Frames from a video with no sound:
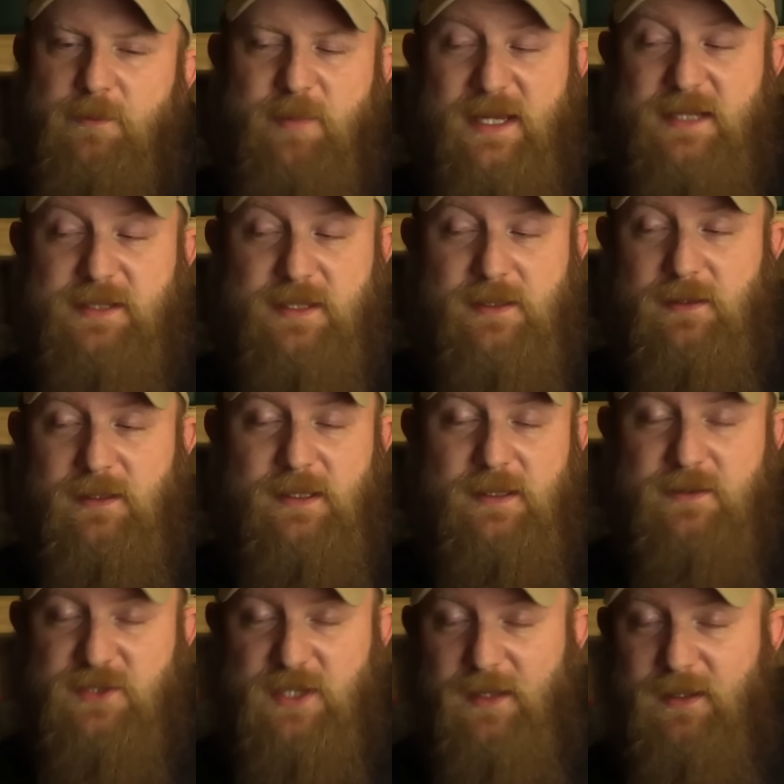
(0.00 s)

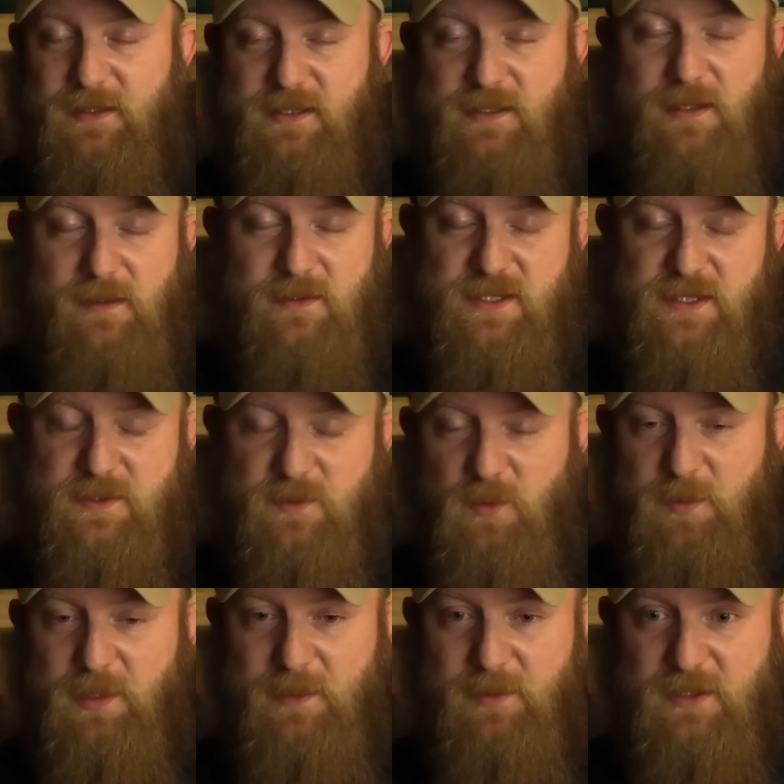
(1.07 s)
basically Chinese intelligence
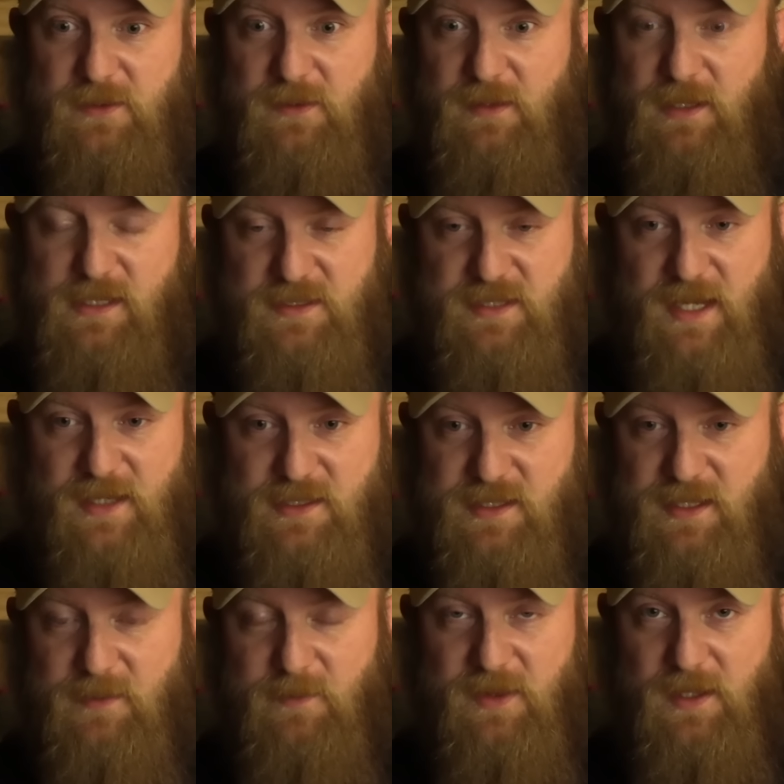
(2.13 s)
will be able to do the exact
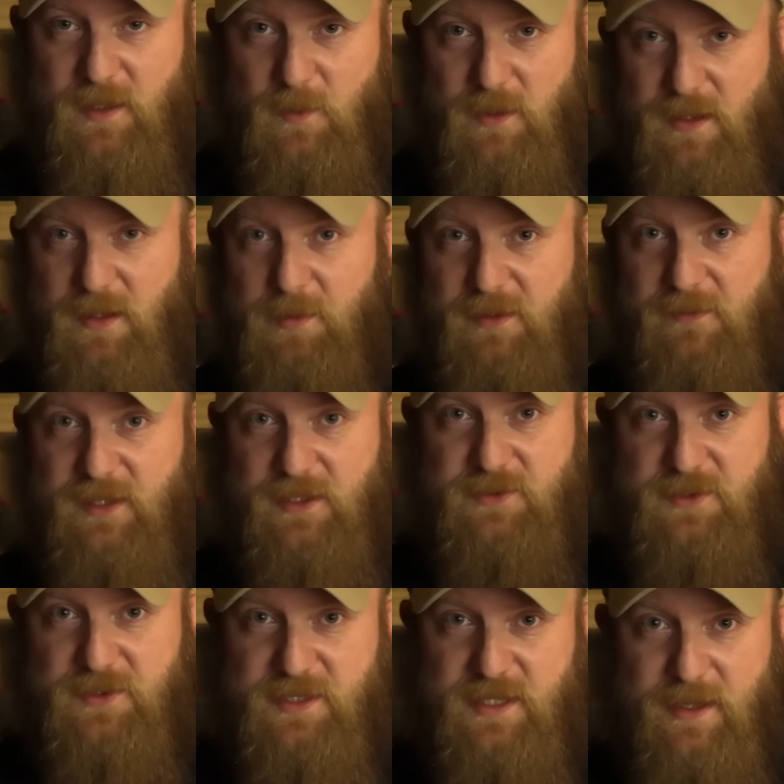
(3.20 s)
same thing with a couple of
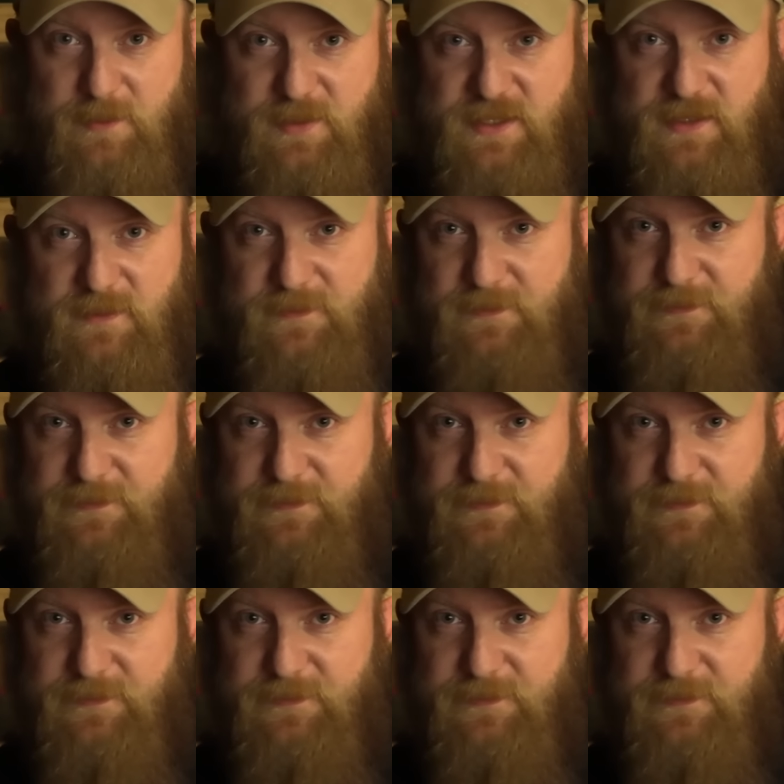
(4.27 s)
extra steps.